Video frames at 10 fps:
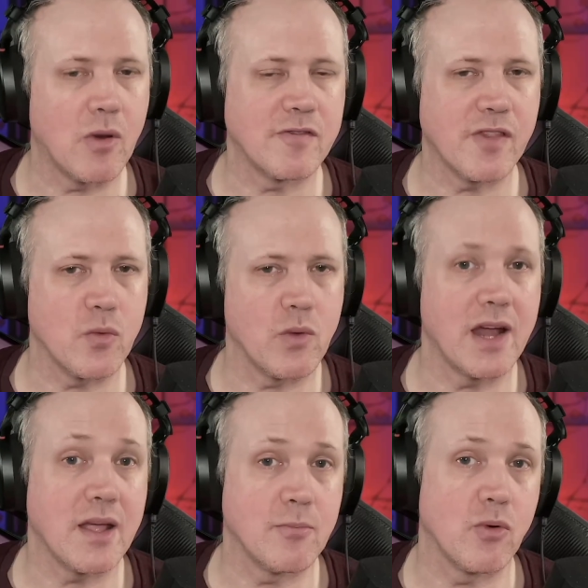on for the
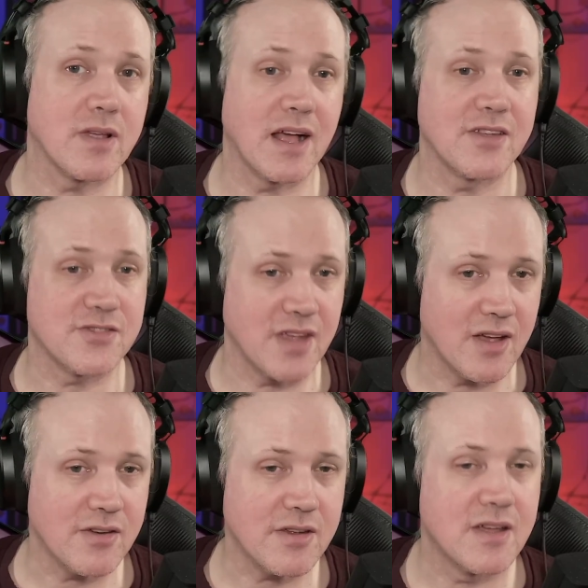radio broadcast
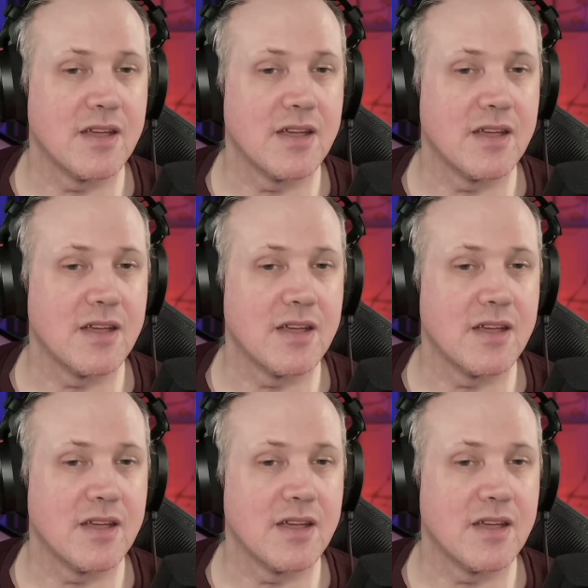sound.